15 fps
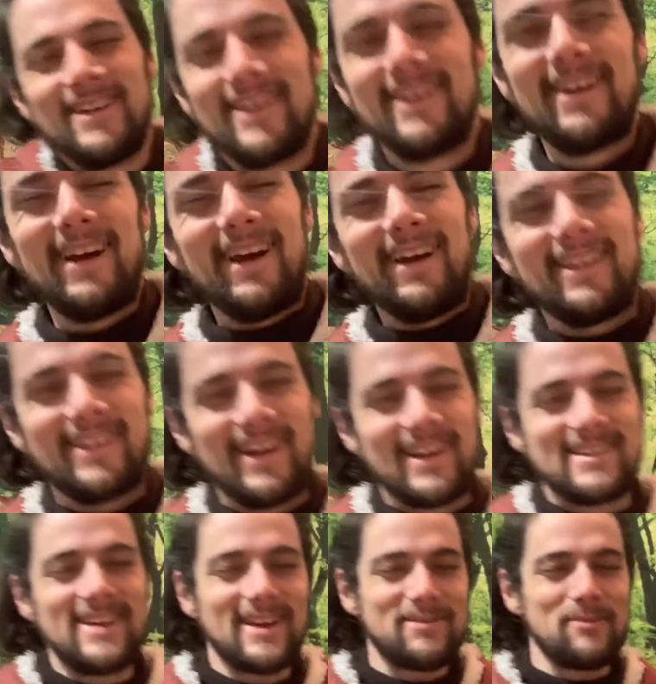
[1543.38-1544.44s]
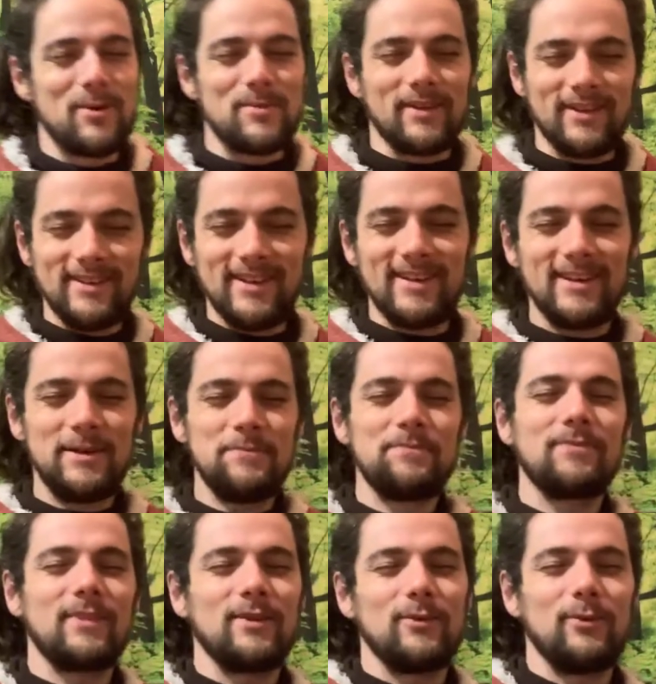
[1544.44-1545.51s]
at that exact moment.
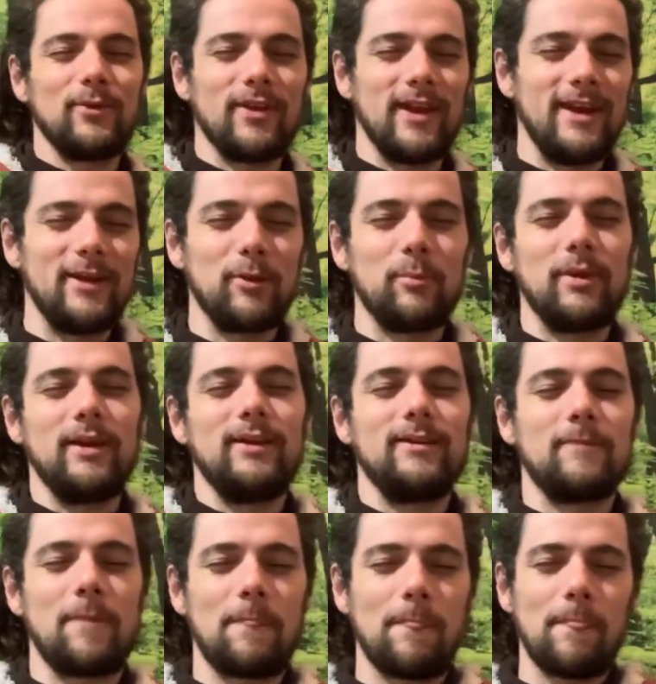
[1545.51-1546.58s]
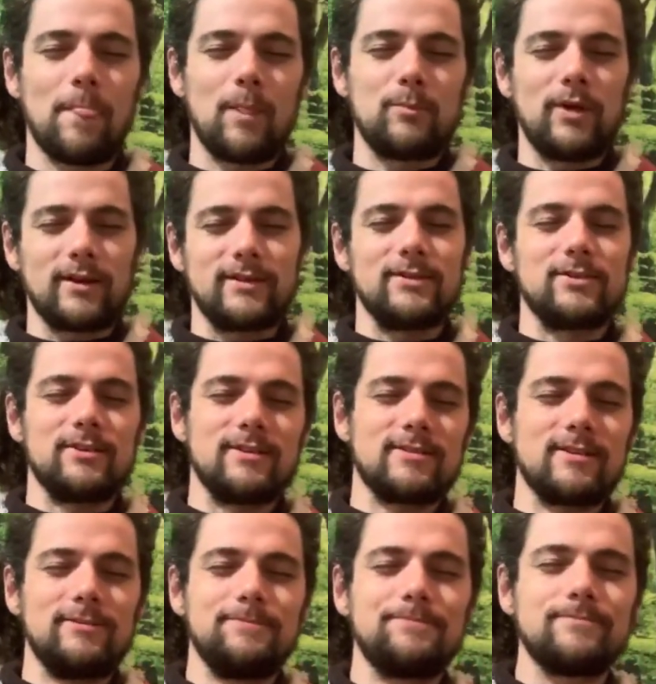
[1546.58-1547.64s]
All the NLP practitioners.
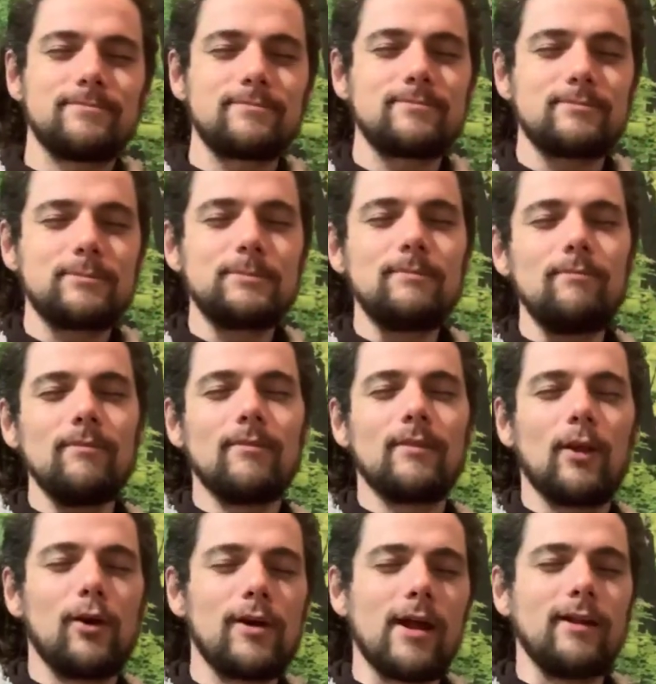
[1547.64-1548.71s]
All right.